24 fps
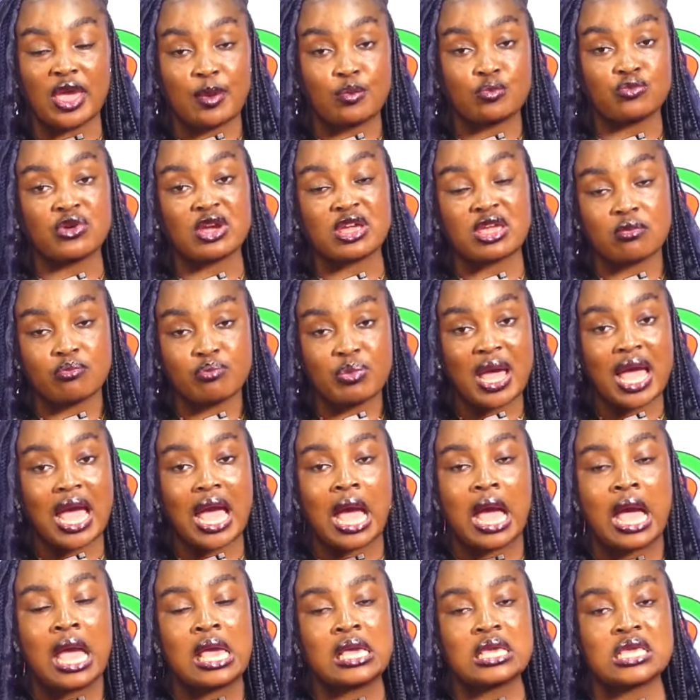employee ba
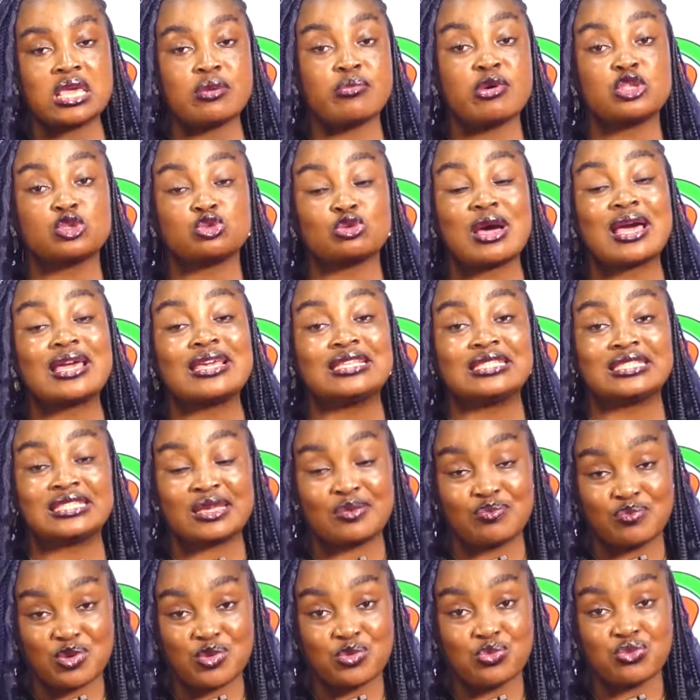ye betwa
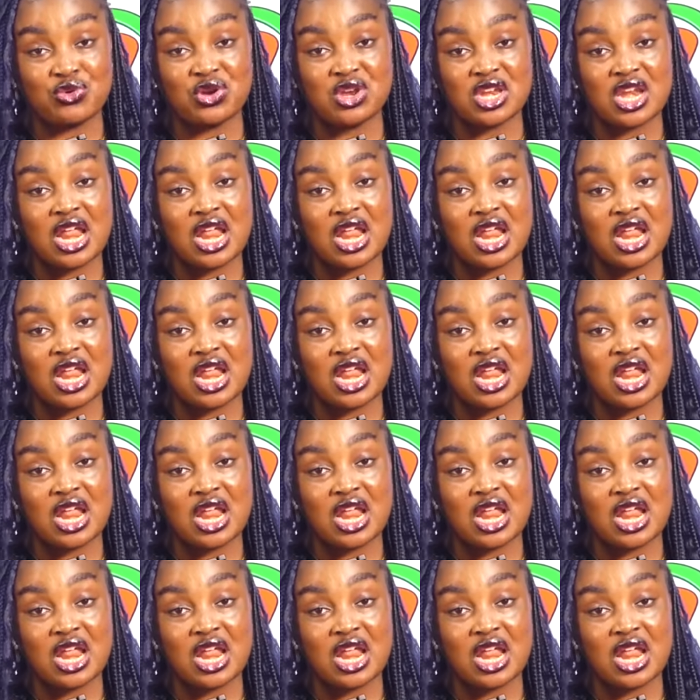insembebri